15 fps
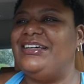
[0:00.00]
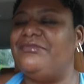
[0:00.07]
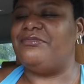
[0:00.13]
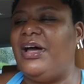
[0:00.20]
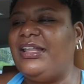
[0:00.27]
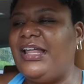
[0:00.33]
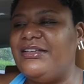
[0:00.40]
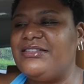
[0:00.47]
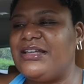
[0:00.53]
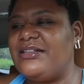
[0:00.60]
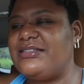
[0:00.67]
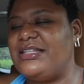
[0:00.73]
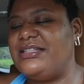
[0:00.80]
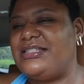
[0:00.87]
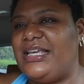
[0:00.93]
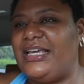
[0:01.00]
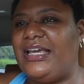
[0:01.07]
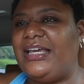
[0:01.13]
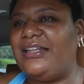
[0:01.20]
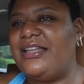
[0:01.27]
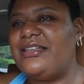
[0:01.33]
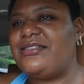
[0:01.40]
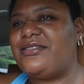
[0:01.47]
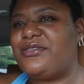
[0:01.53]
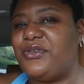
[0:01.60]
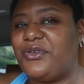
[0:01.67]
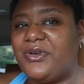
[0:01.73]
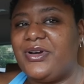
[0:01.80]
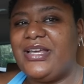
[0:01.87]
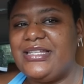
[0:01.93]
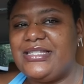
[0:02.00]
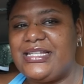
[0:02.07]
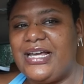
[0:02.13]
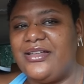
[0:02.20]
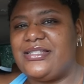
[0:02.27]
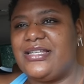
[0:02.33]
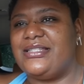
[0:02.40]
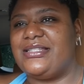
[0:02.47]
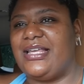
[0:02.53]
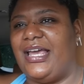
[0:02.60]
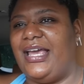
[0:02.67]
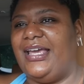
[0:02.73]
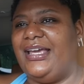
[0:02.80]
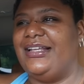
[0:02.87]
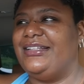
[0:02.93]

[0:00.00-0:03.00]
My life sounds insane. This story sounds insane.